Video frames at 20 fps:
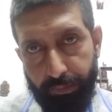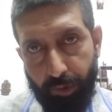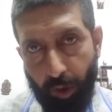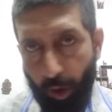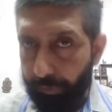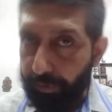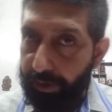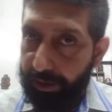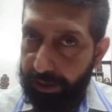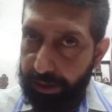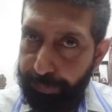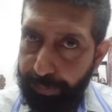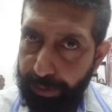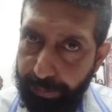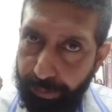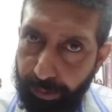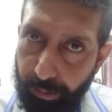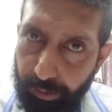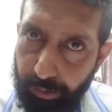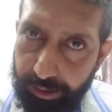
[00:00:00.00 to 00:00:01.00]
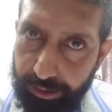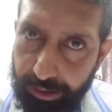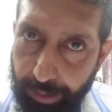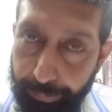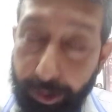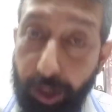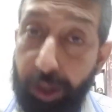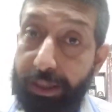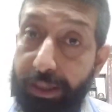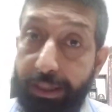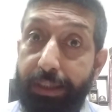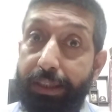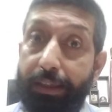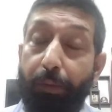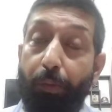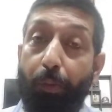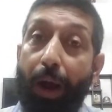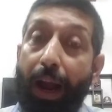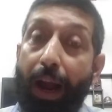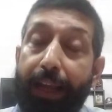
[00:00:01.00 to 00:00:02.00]
Obviously, people were there because
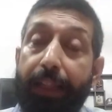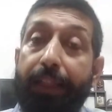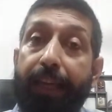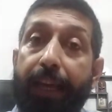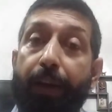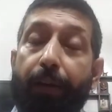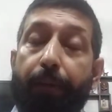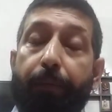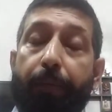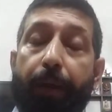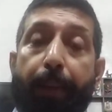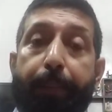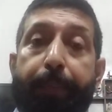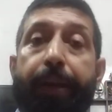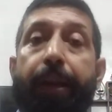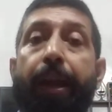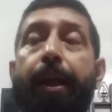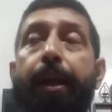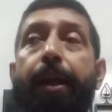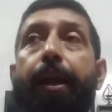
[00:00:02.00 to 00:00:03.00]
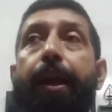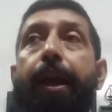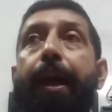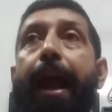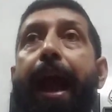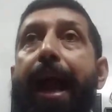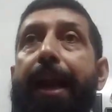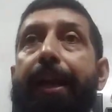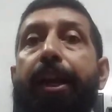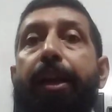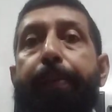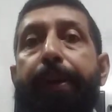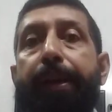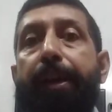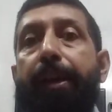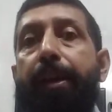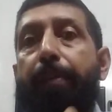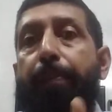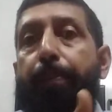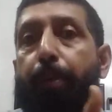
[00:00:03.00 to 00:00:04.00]
why they? I mean, had it been
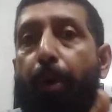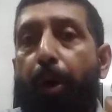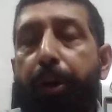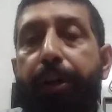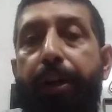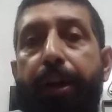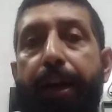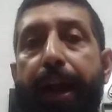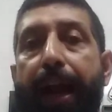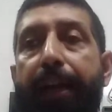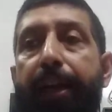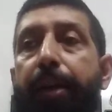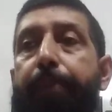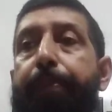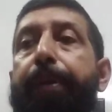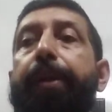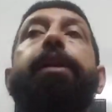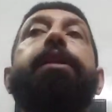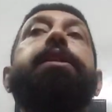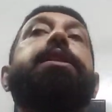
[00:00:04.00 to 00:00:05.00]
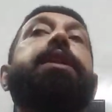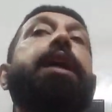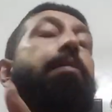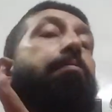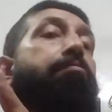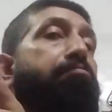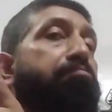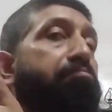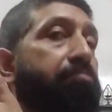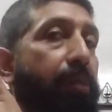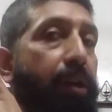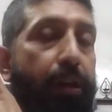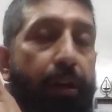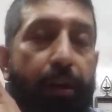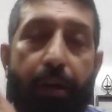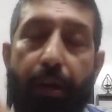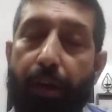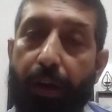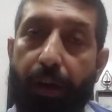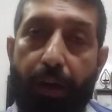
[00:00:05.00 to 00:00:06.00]
in a border, had it been in some
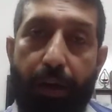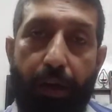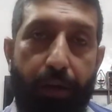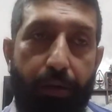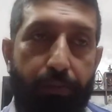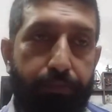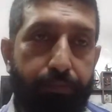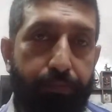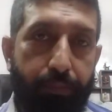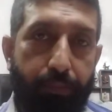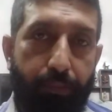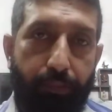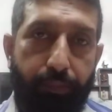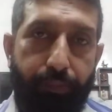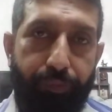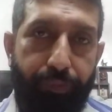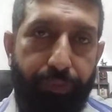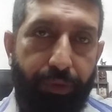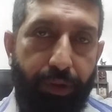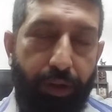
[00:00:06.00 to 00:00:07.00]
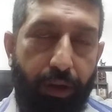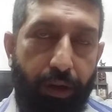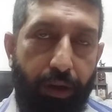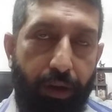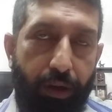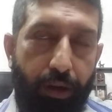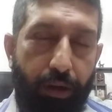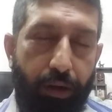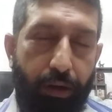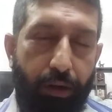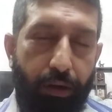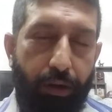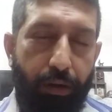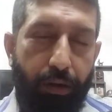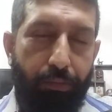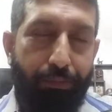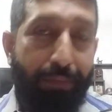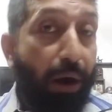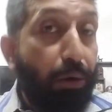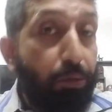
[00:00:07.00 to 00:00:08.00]
uh,
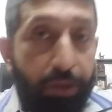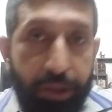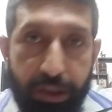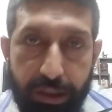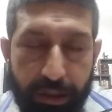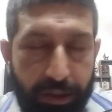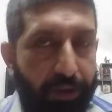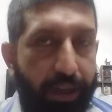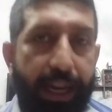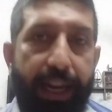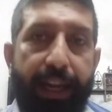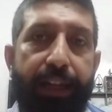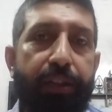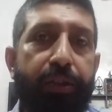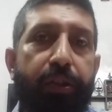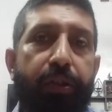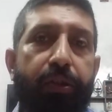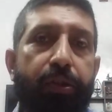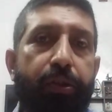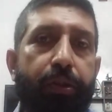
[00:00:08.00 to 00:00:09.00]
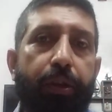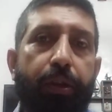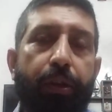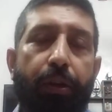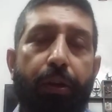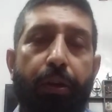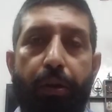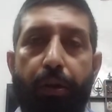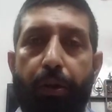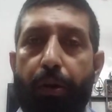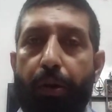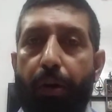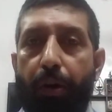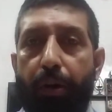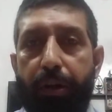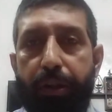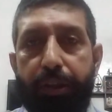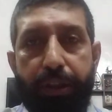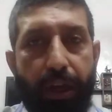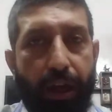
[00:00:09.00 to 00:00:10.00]
mountain range
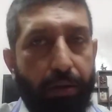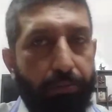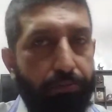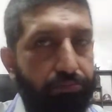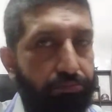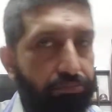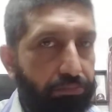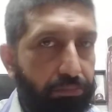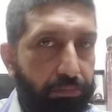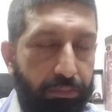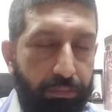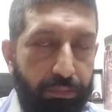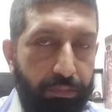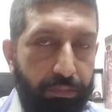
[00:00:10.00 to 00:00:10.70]
or some